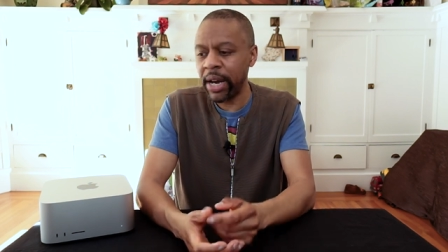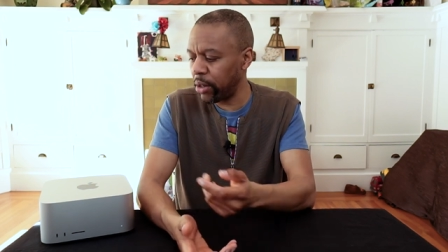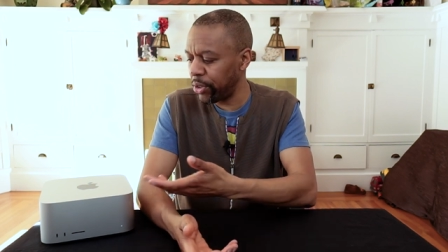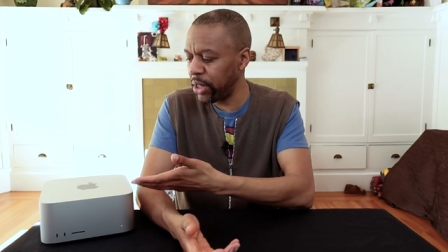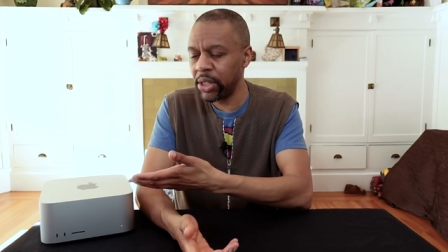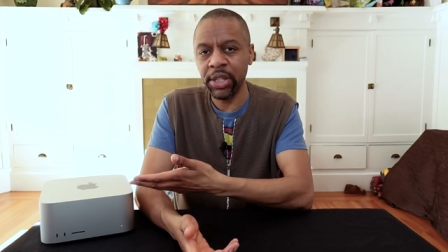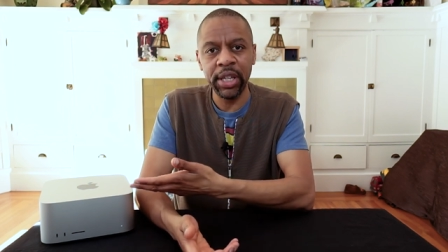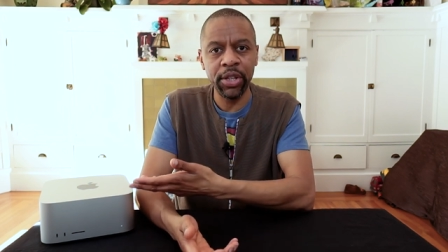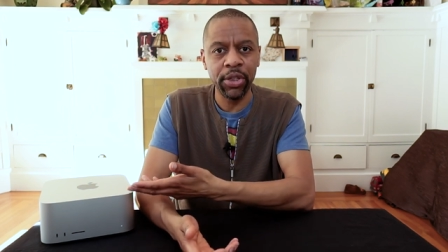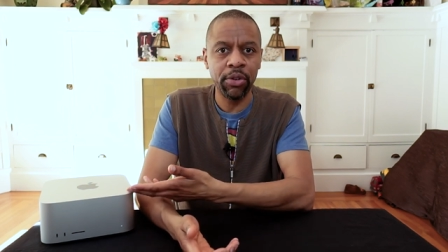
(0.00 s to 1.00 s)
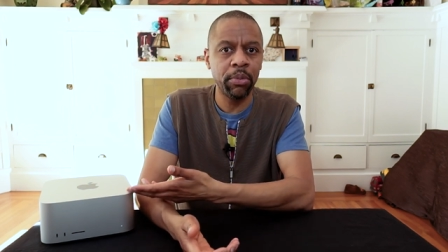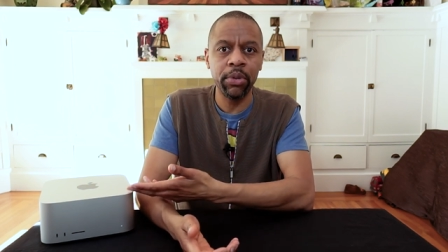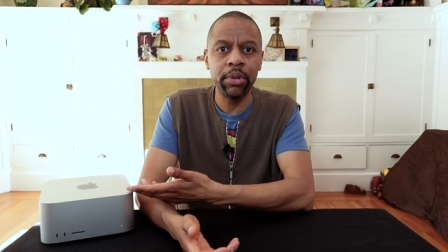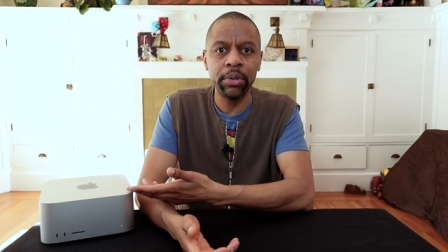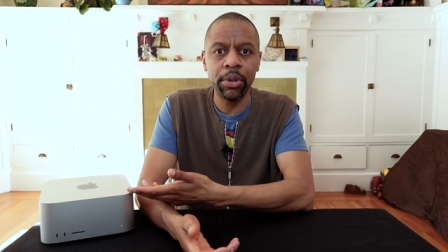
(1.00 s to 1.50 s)
I don't think this thing
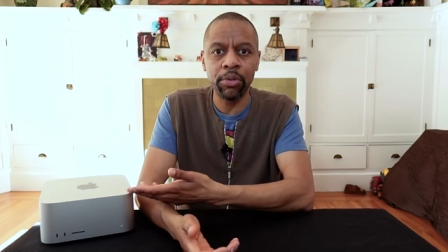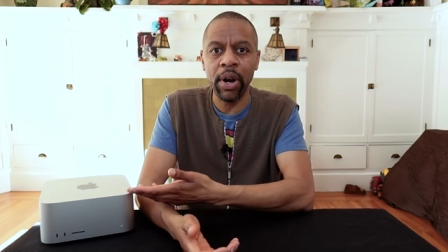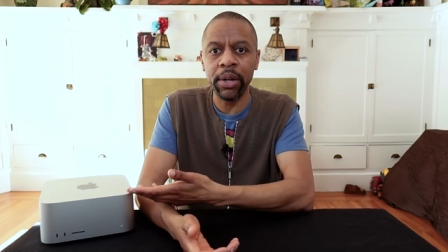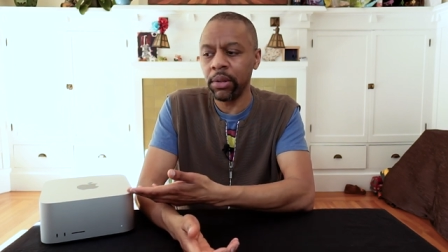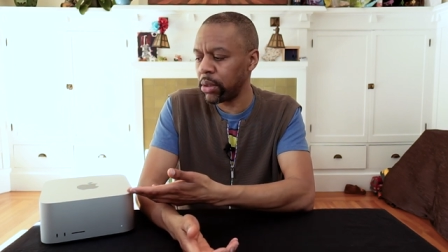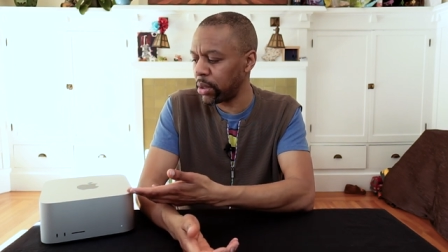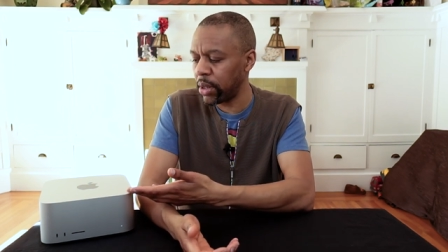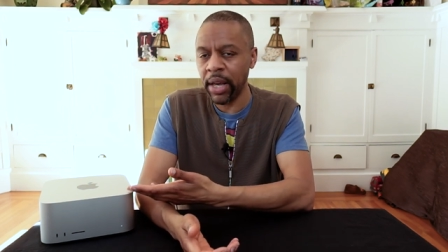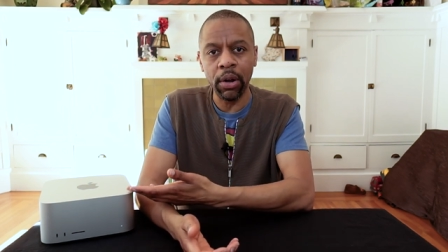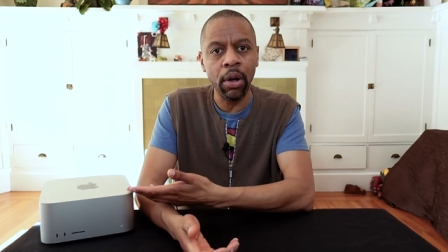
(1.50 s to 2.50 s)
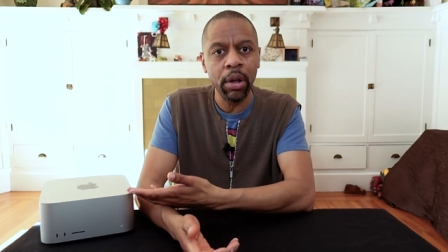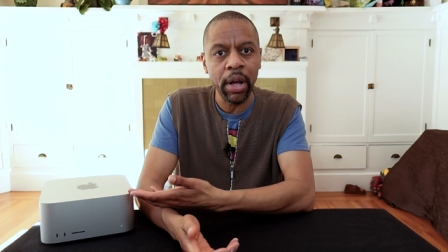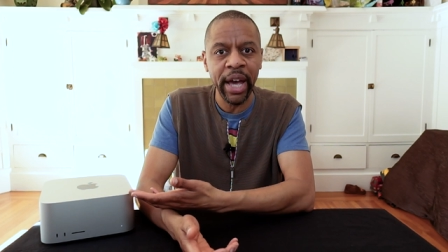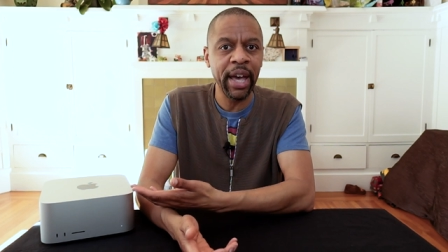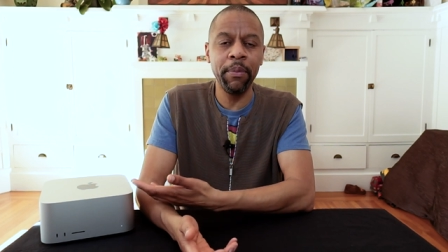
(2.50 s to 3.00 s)
throttles at
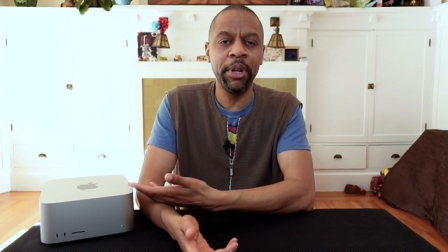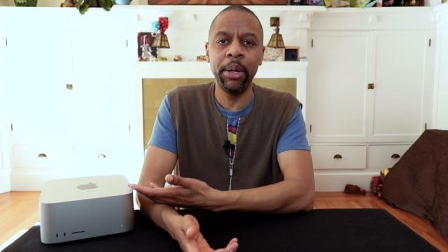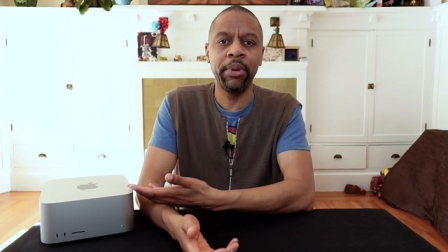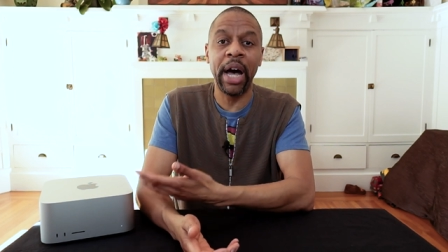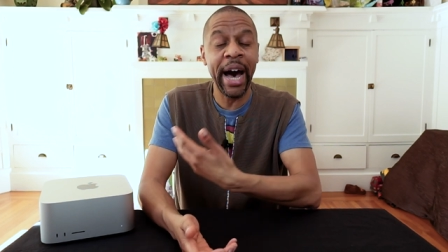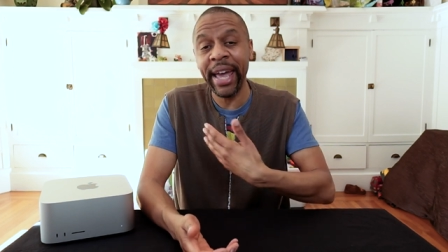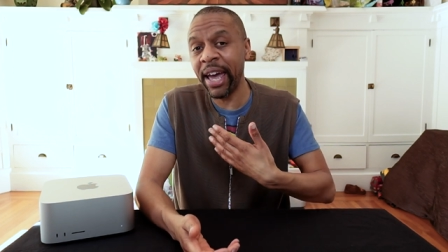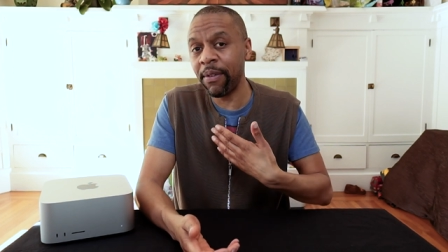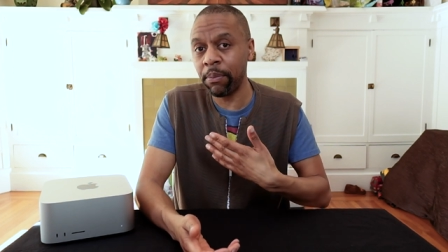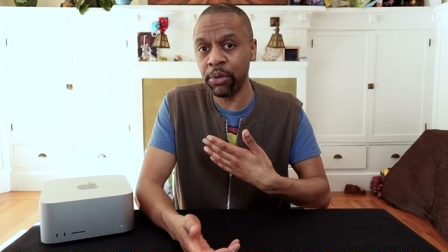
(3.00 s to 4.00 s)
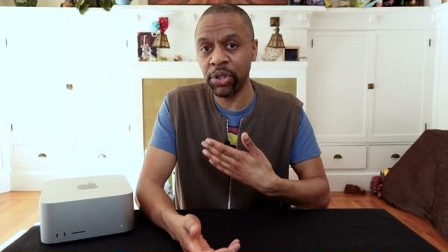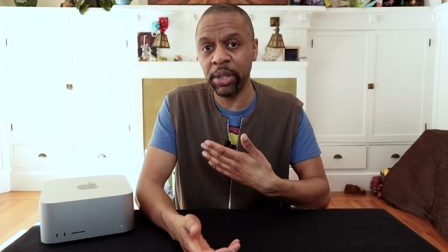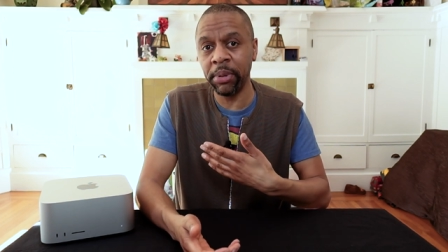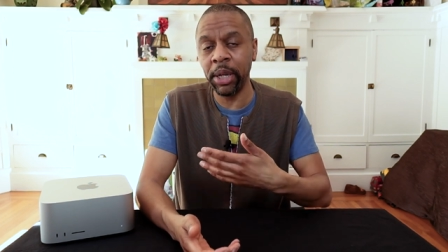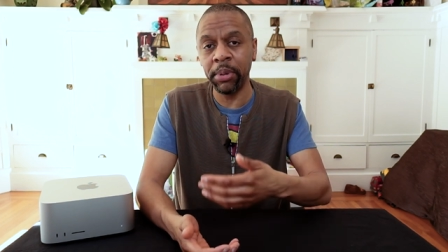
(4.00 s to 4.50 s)
all. I haven't
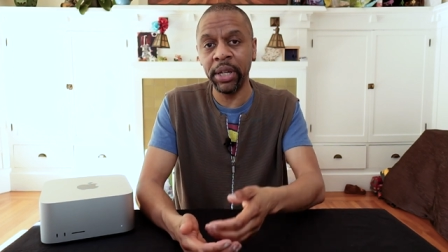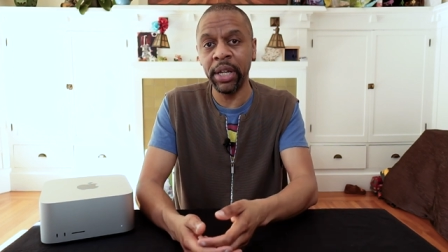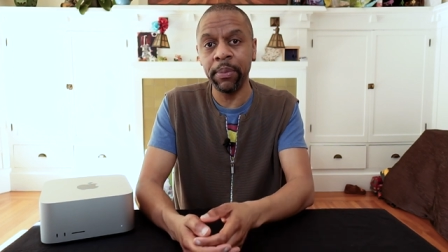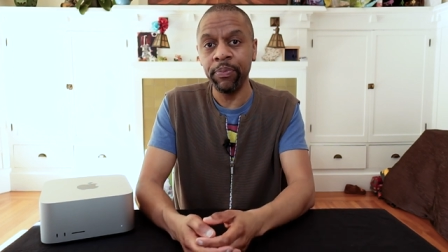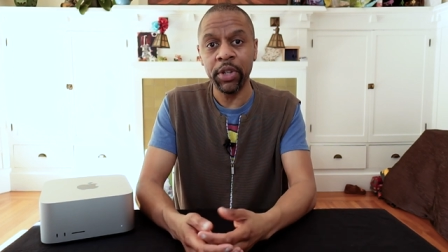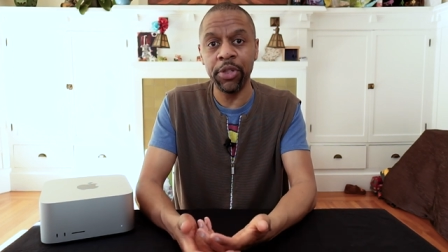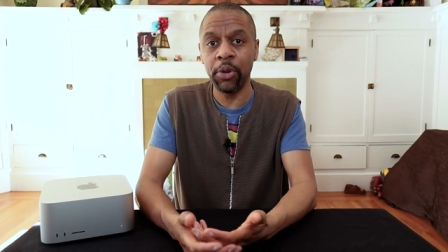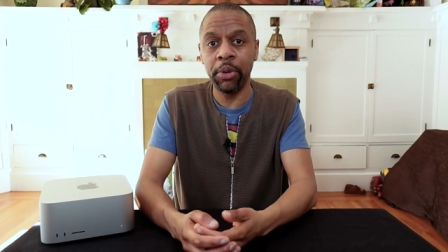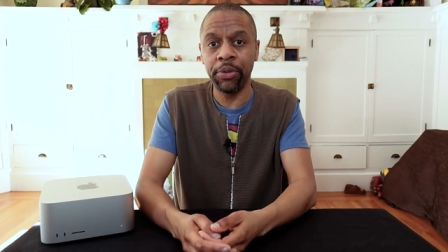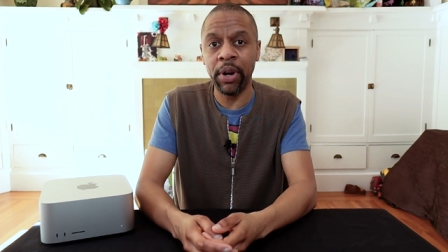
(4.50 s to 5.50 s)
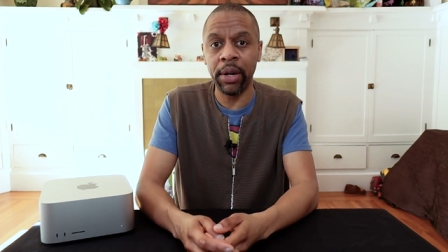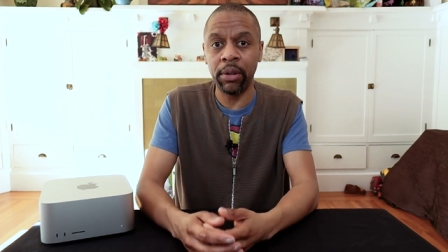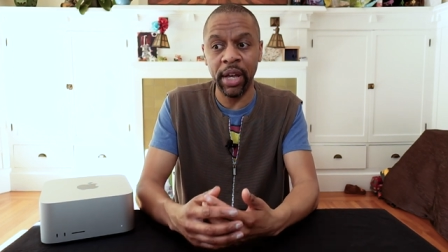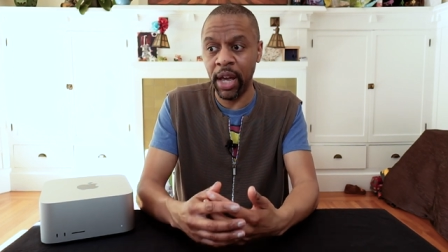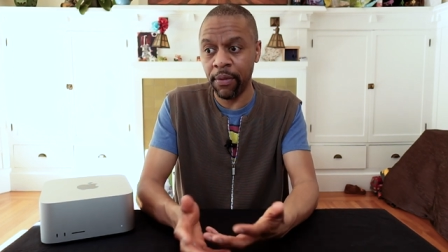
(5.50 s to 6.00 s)
personally been able to hit a thermal
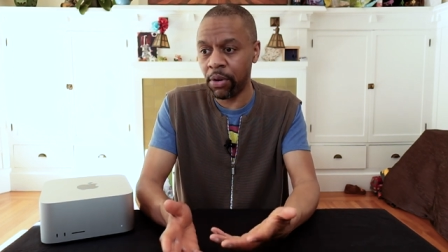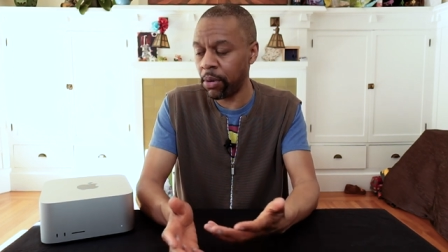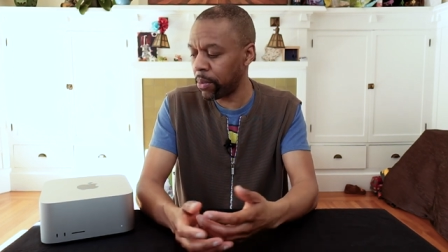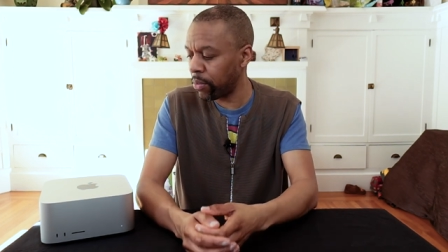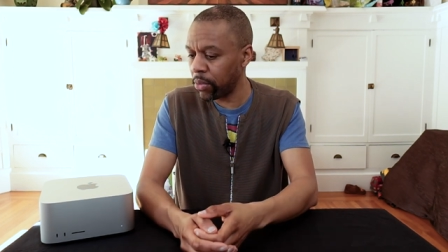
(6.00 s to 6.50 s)
throttle ever.